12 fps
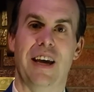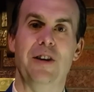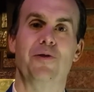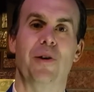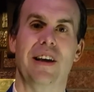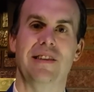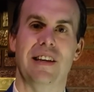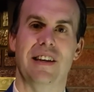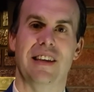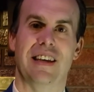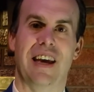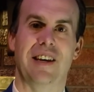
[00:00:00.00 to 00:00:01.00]
entries into
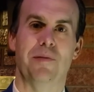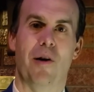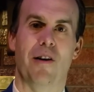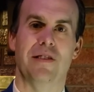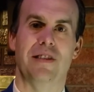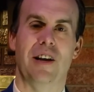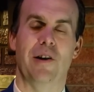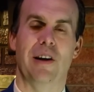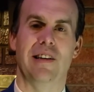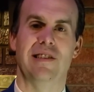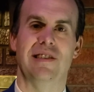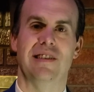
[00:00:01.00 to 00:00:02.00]
the Kingdom Hearts
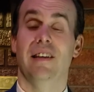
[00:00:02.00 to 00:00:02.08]
series.